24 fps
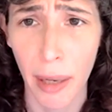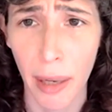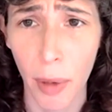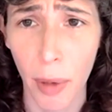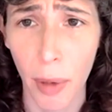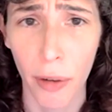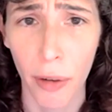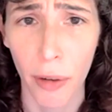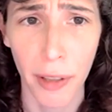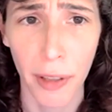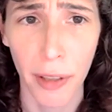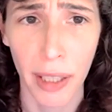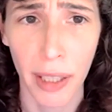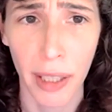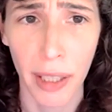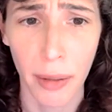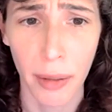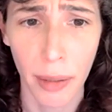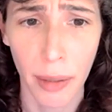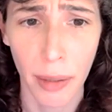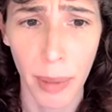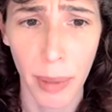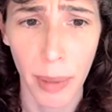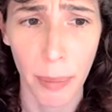
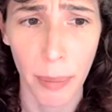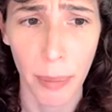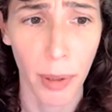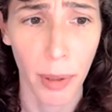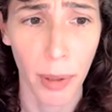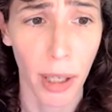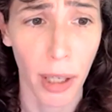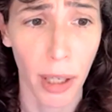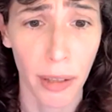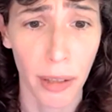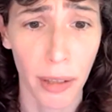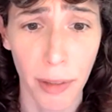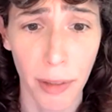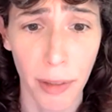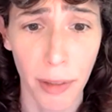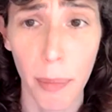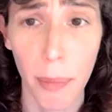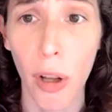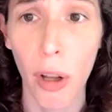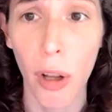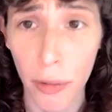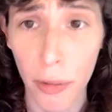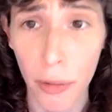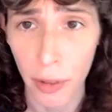often people are from
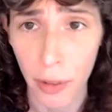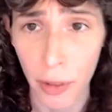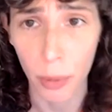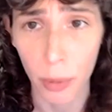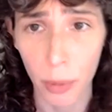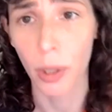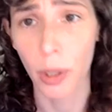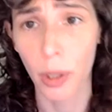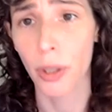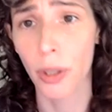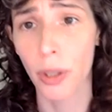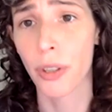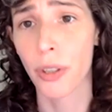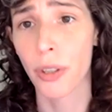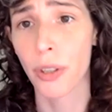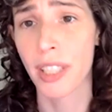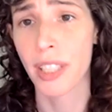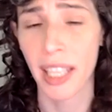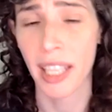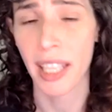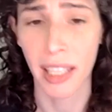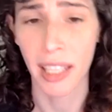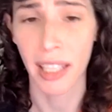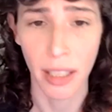all over the world,
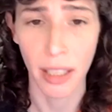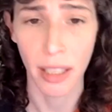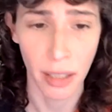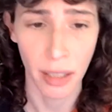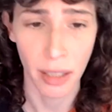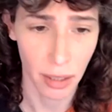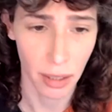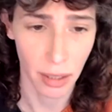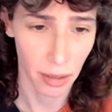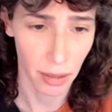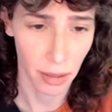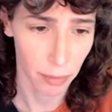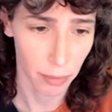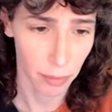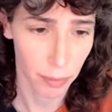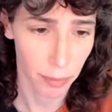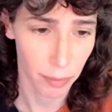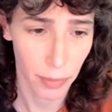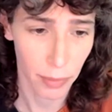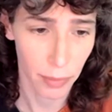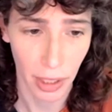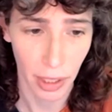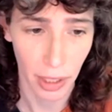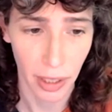and
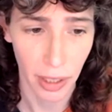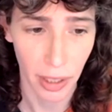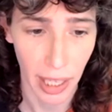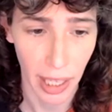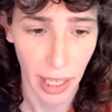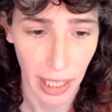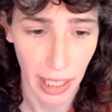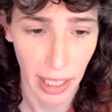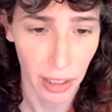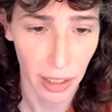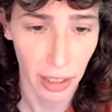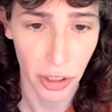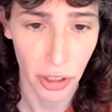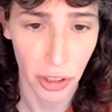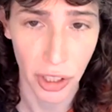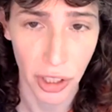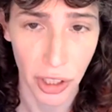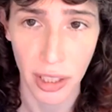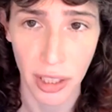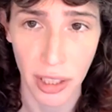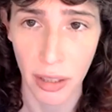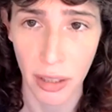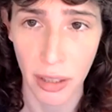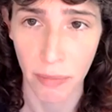English
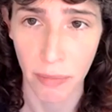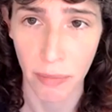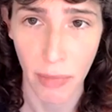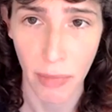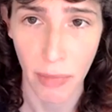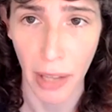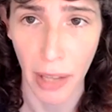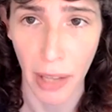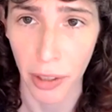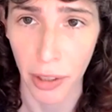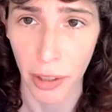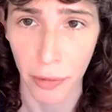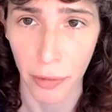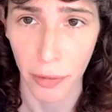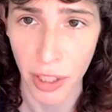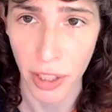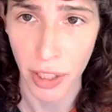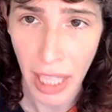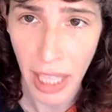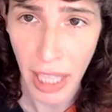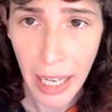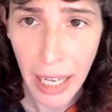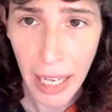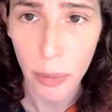is not their first
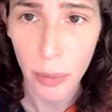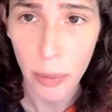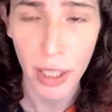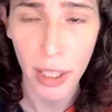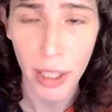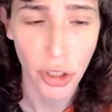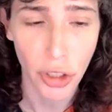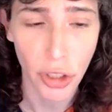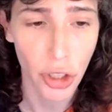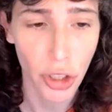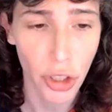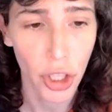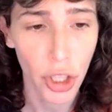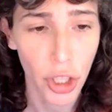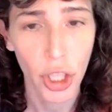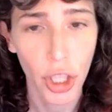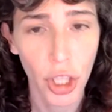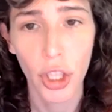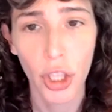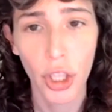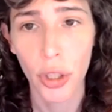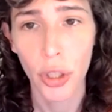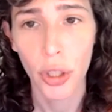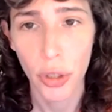language.
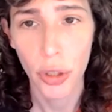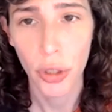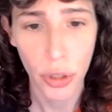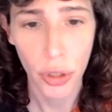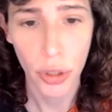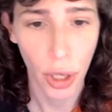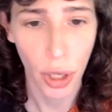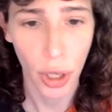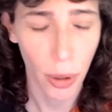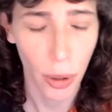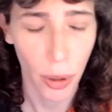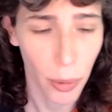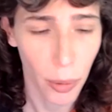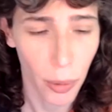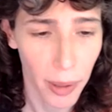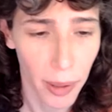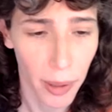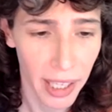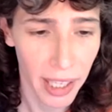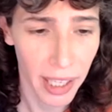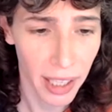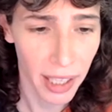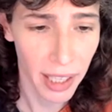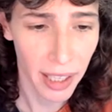
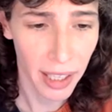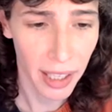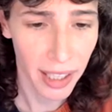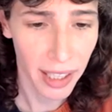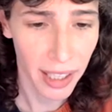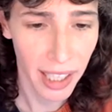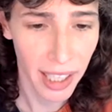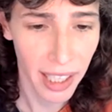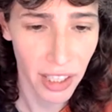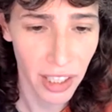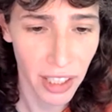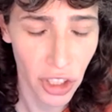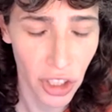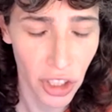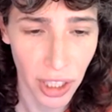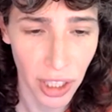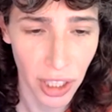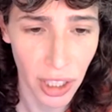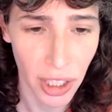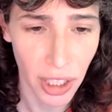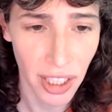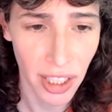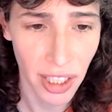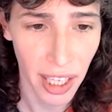So it
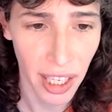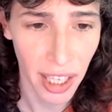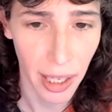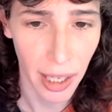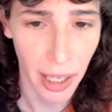just